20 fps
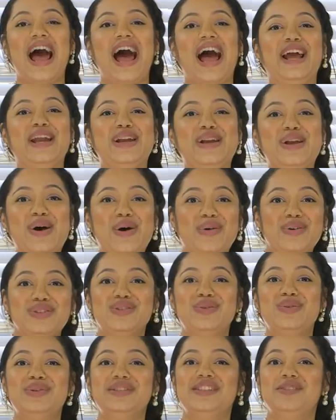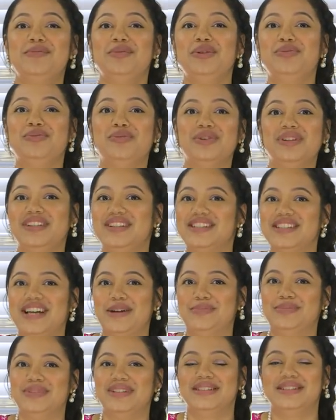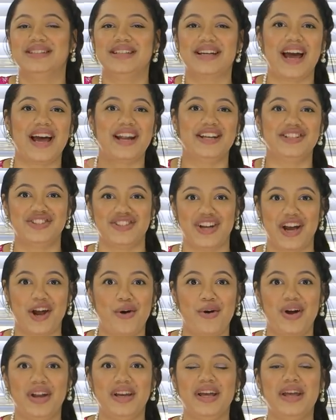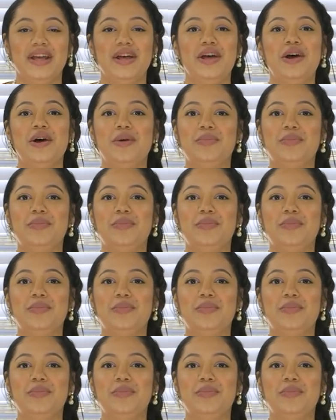I know it's going to be really tempting to kind of check on it,